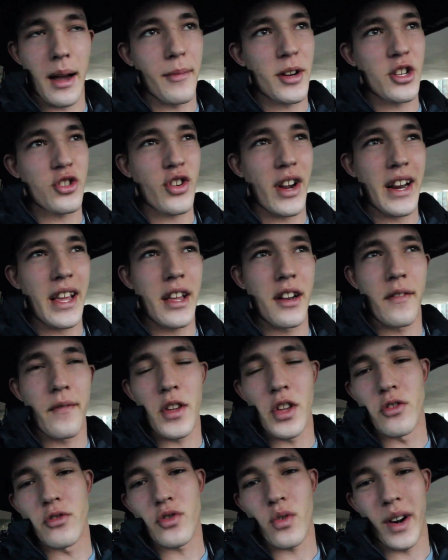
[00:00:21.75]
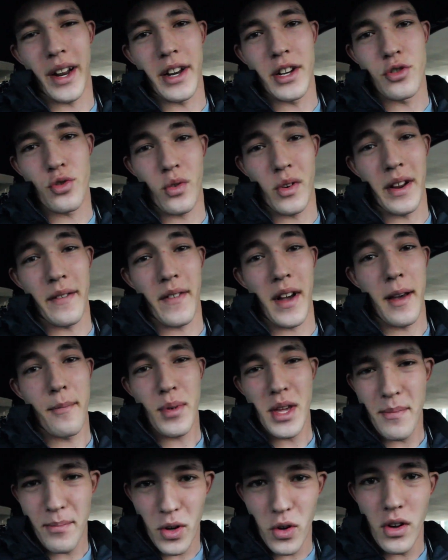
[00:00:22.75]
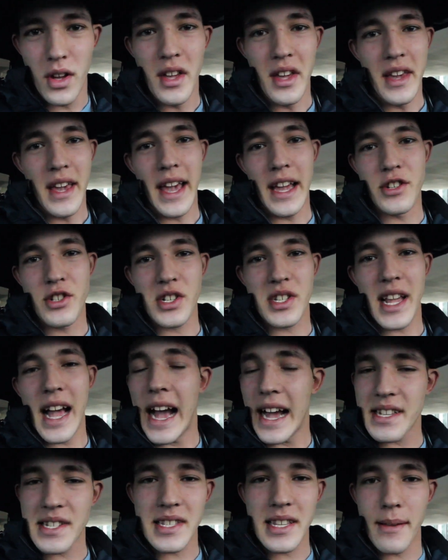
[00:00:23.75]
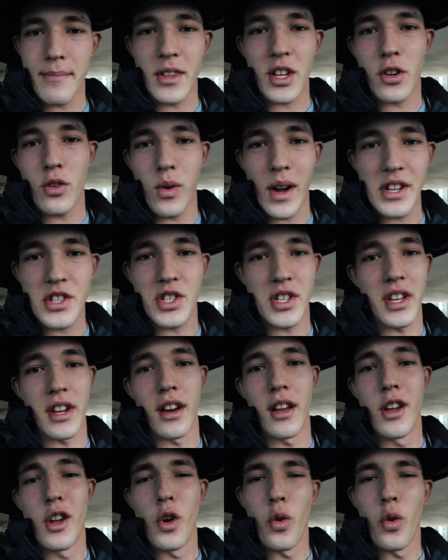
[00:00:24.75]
I'm going to try to interview twenty to twenty-five people and just ask them the question,